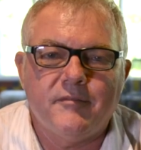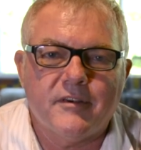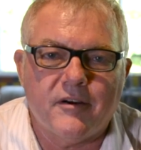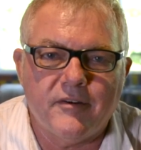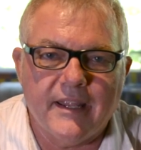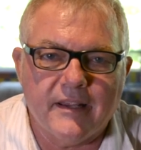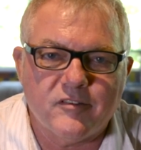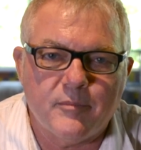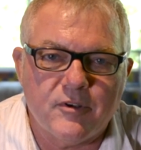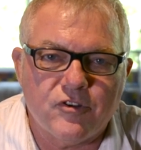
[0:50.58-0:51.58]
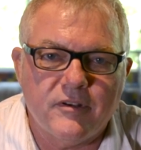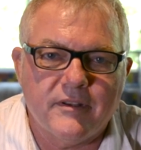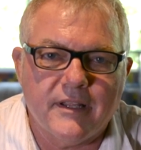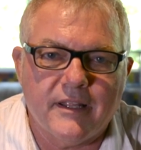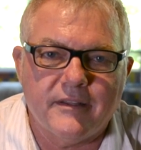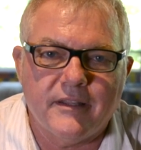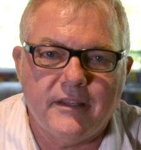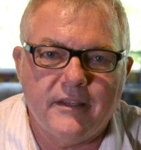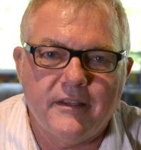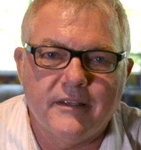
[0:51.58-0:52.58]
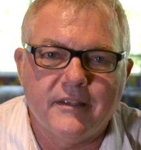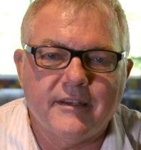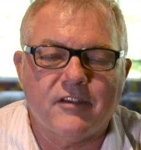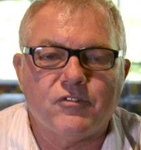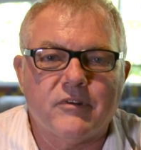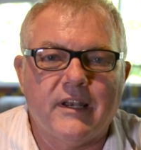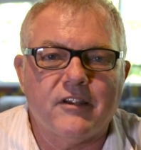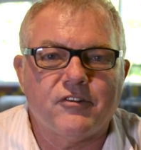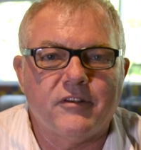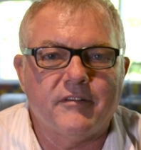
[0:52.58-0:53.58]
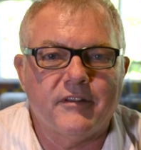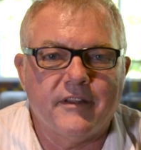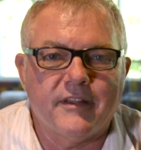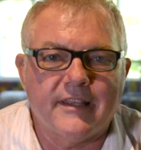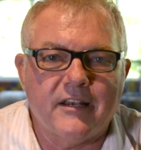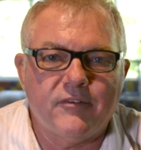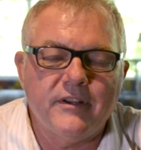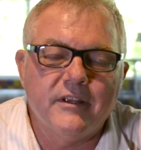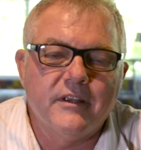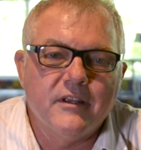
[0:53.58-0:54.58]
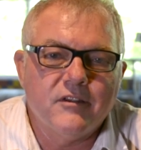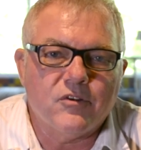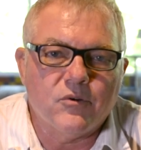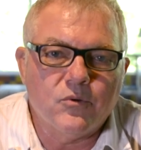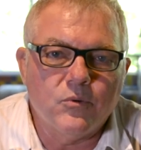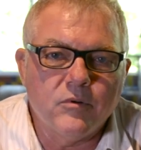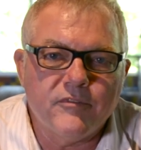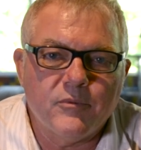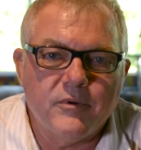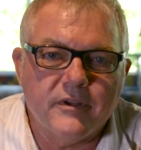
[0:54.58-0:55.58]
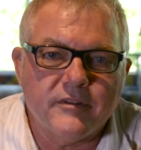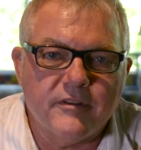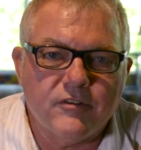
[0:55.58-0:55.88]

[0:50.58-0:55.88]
current exhibition and the national collection at the gallery. So all of the work that the